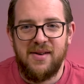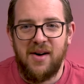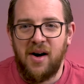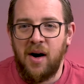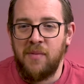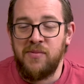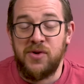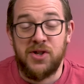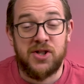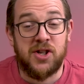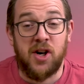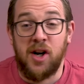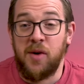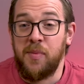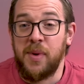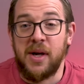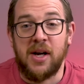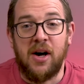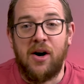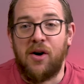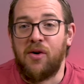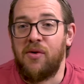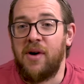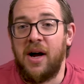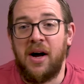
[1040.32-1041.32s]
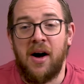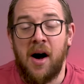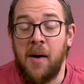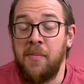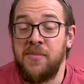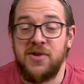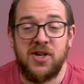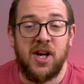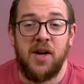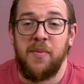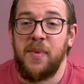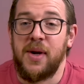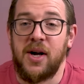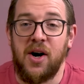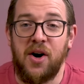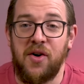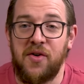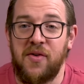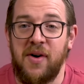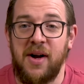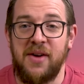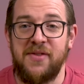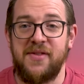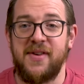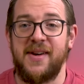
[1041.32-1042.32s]
I'm just going to be going
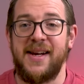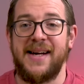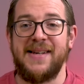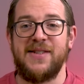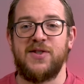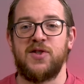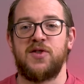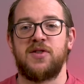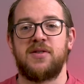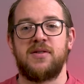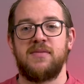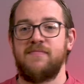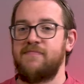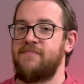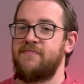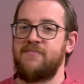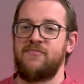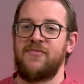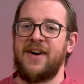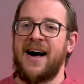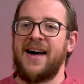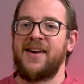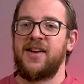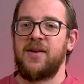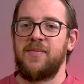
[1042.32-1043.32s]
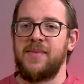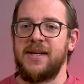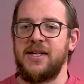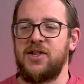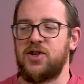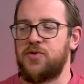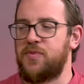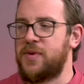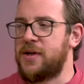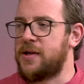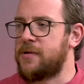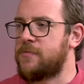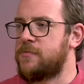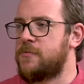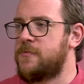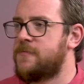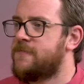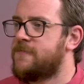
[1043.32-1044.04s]
around today, just randomly, just been a